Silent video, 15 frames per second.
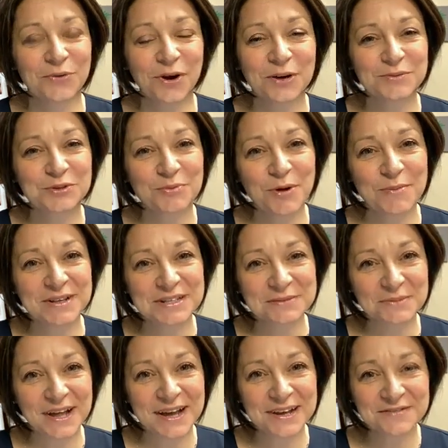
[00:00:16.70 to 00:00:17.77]
Welcome to
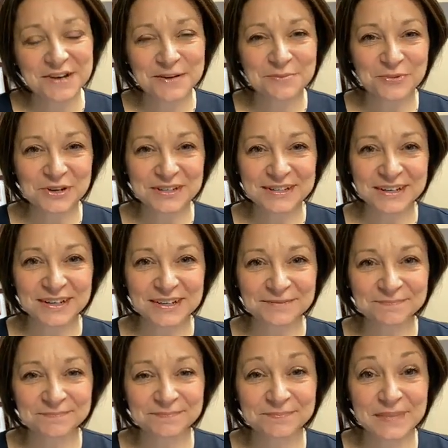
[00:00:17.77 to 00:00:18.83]
Momentum Live. I'm Brooke Scutt.
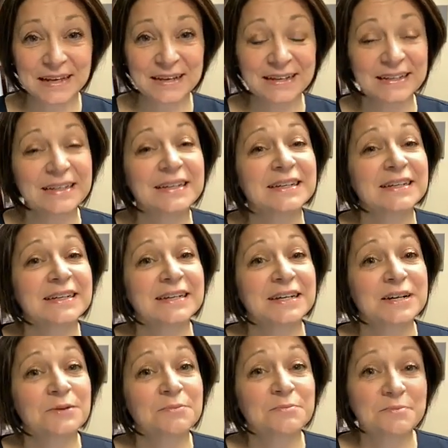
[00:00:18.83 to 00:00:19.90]

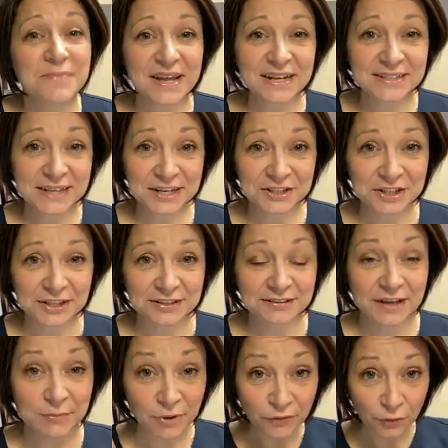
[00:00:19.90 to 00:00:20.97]
Meditation.
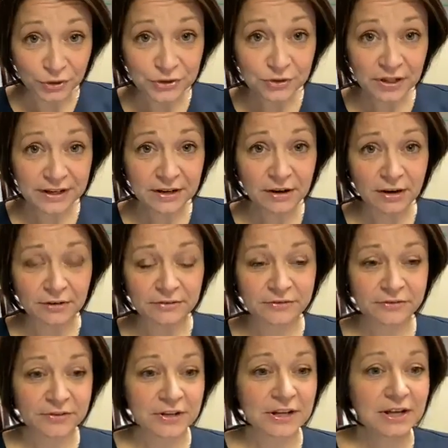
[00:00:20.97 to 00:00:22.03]
And before you click
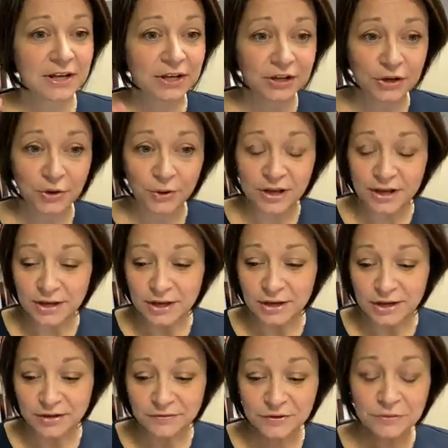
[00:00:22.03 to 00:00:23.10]
off, you know,
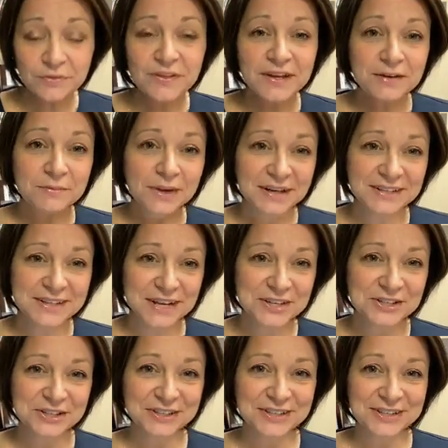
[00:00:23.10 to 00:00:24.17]
if you think
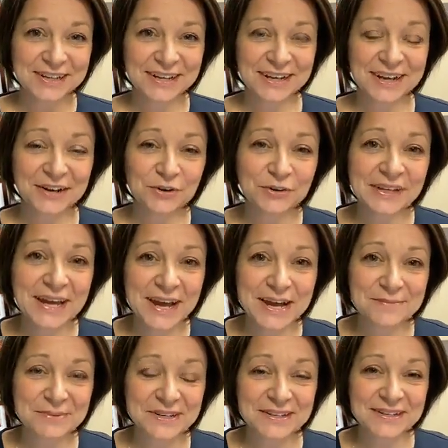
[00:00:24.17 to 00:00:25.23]
meditation can only
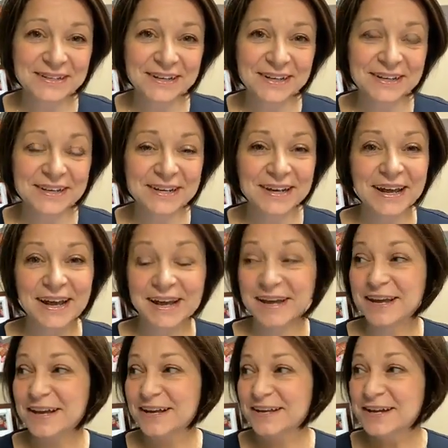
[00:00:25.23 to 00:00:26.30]
happen in
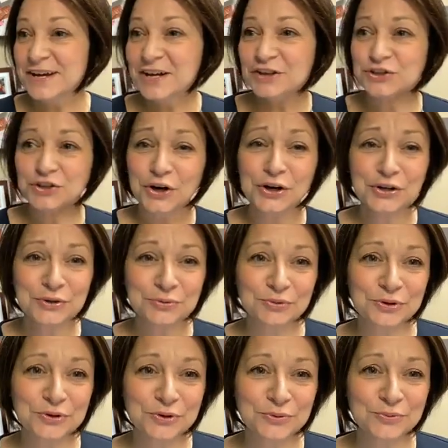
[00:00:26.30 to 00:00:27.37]
a dark
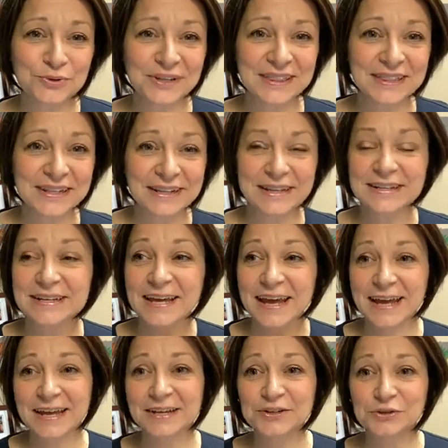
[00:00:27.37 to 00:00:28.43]
room with lit
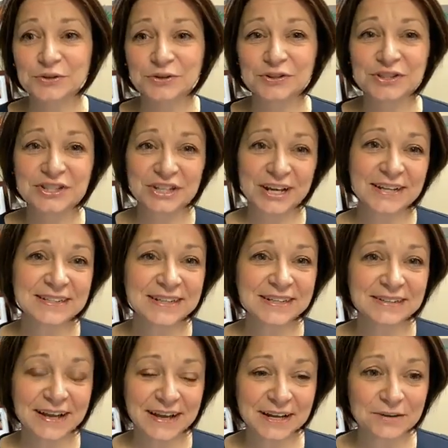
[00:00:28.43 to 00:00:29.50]
candles
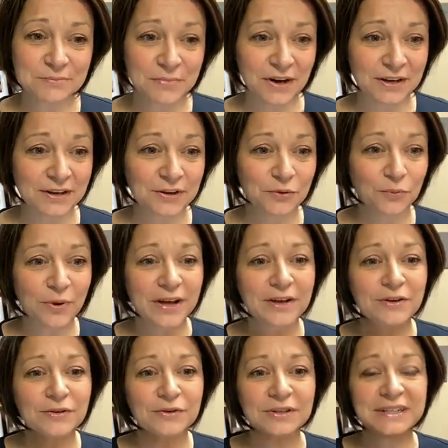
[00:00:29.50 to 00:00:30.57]
chanting like a monk,
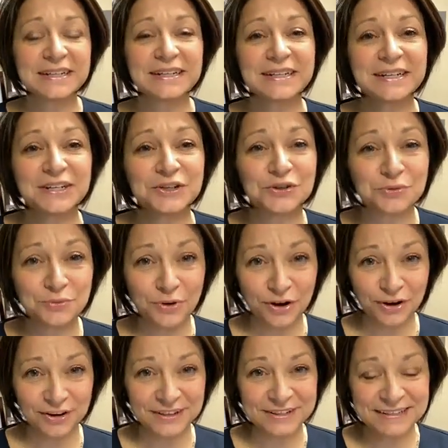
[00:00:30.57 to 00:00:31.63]
well, you're
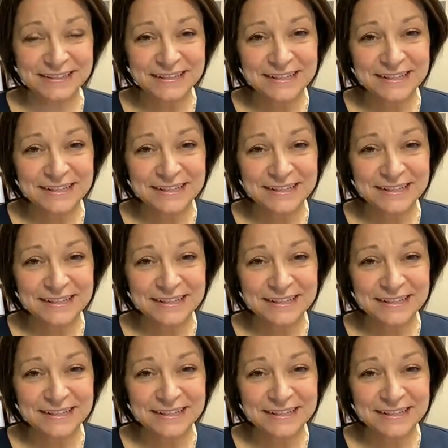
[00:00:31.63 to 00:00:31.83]
wrong